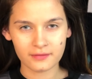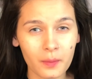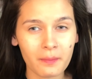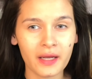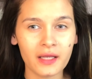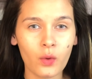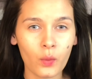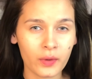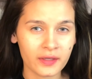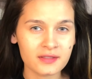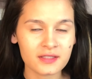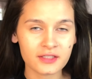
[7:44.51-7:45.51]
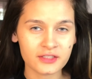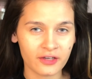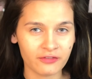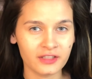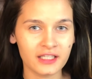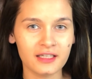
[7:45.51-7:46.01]
My oils are
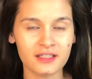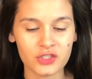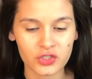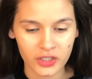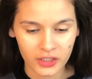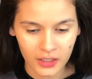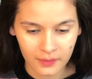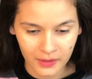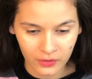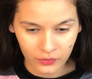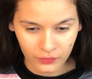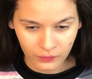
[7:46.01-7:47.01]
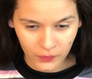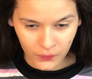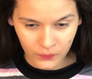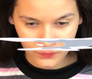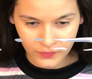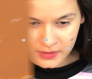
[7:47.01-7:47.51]
definitely gonna start coming through.